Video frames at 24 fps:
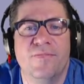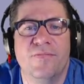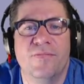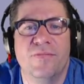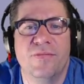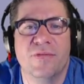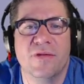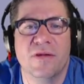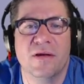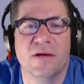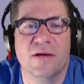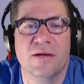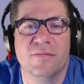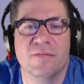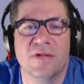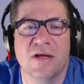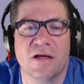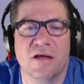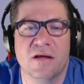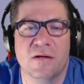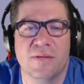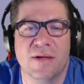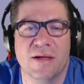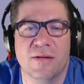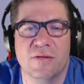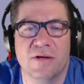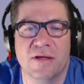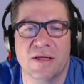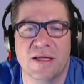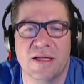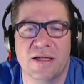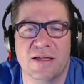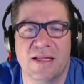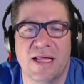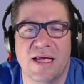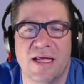No, I'm not going to be able to
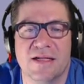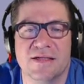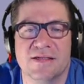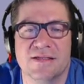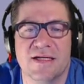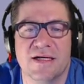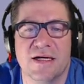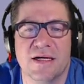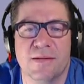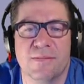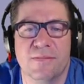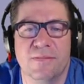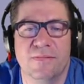get that in time.